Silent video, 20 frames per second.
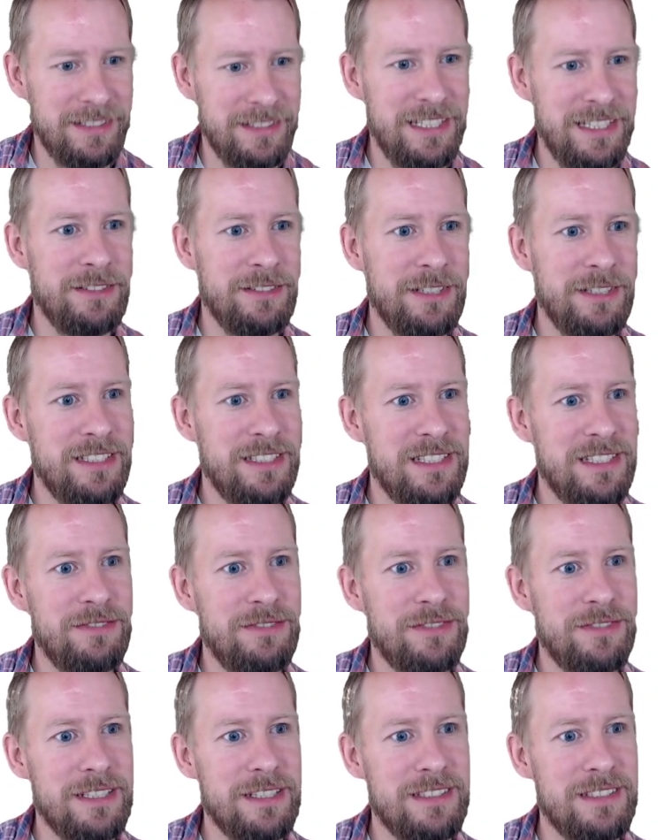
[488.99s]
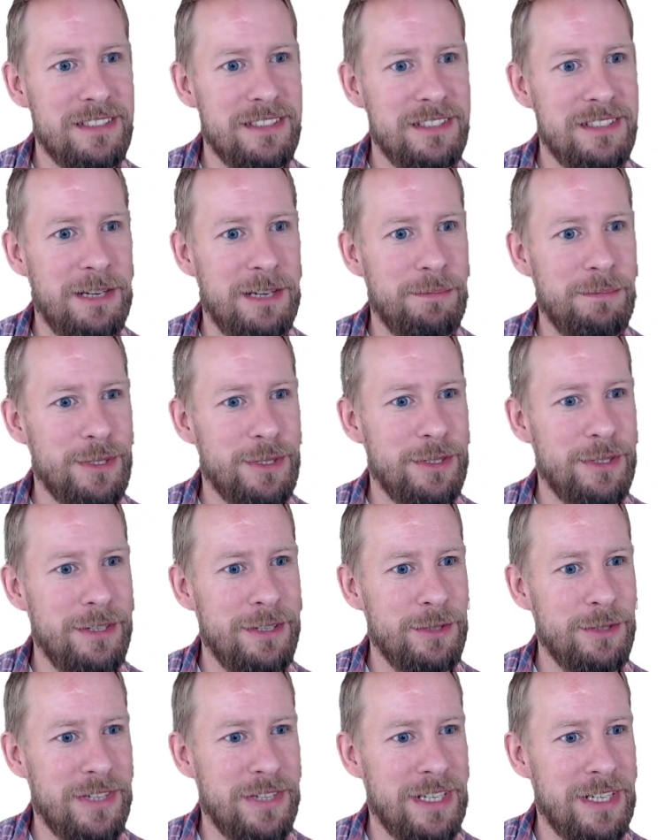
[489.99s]
decreased defense champ, so I
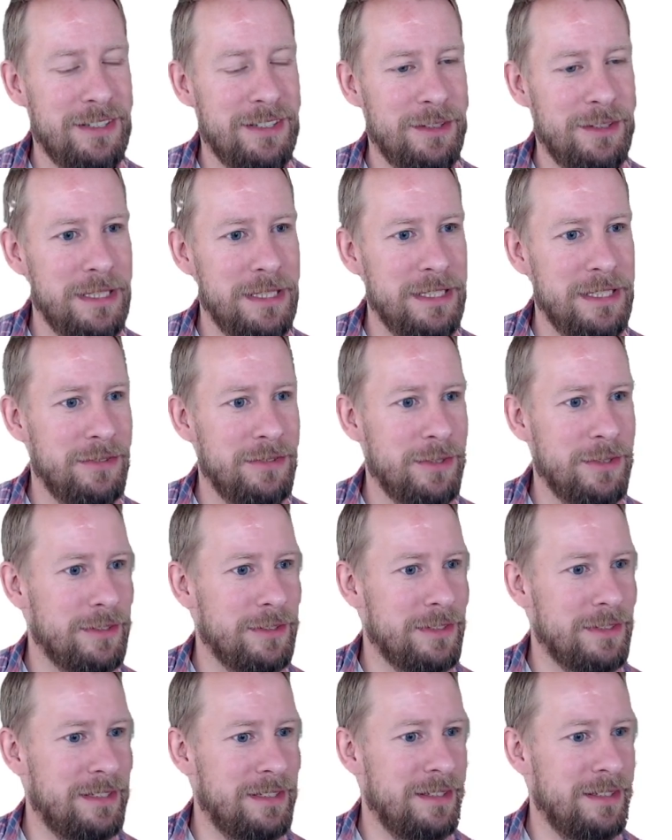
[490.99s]
always find her a bit difficult to,